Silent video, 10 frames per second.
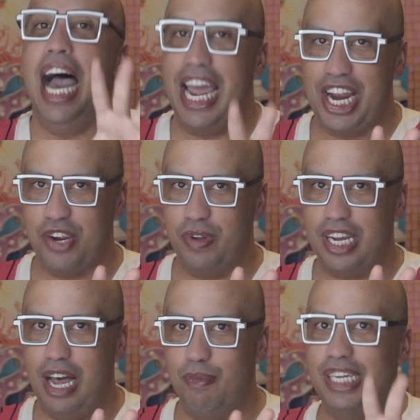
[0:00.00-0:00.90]
I hear you in the
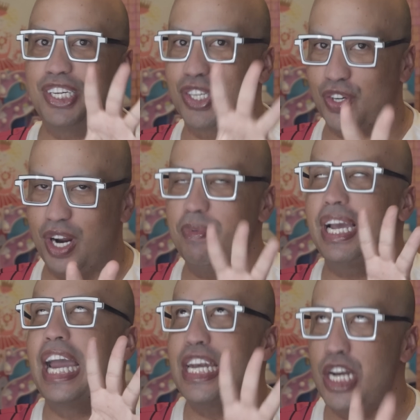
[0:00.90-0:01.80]
comments. You're screaming.
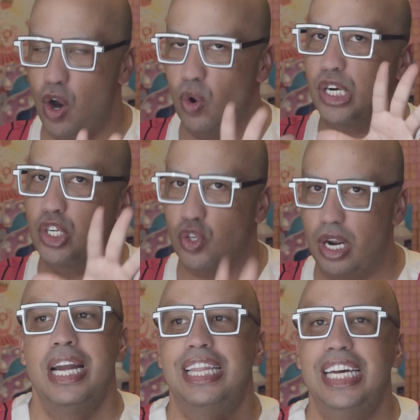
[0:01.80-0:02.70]
I know you're
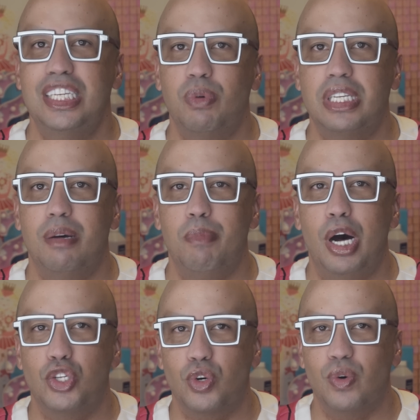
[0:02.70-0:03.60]
screaming. This was the
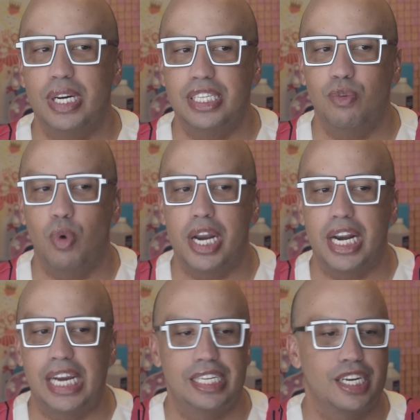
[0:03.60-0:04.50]
most requested one,
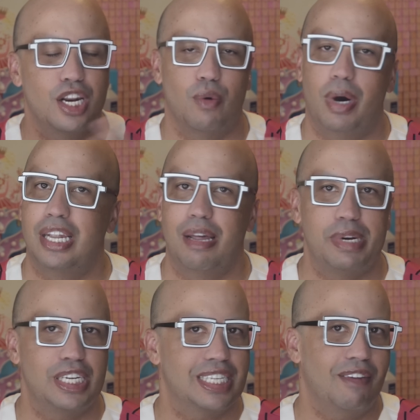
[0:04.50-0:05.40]
and I said, you know what? Let
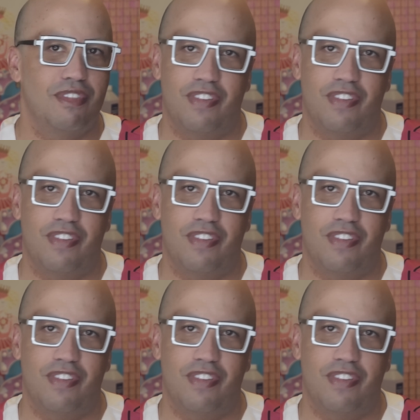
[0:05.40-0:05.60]
me just give the